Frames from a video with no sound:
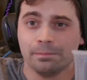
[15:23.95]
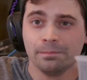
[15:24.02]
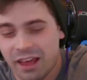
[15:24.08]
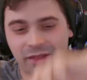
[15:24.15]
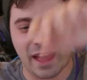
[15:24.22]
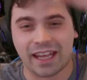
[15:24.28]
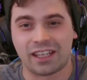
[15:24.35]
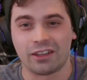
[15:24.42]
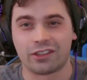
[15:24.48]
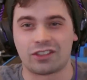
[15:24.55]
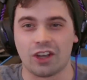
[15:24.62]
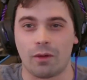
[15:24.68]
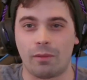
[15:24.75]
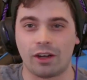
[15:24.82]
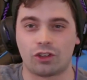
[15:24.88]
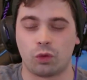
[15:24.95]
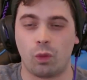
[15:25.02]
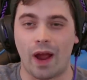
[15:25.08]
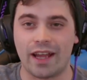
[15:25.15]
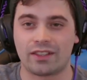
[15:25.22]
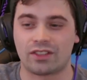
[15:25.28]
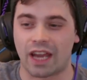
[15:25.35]
Nice. Thank you so much,
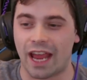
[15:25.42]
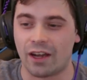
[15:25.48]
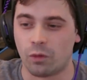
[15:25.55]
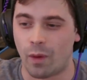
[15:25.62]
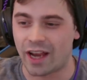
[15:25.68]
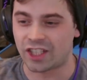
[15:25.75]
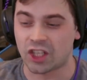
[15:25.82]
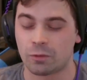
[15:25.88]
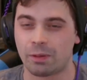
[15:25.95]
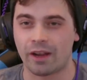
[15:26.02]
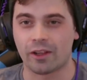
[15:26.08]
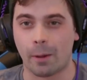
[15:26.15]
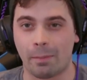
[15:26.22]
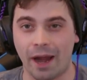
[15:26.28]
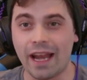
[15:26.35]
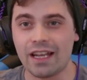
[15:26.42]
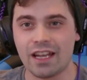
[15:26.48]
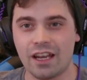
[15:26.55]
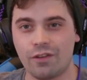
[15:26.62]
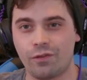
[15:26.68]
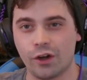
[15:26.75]
Wes and Wes's brother Brendan,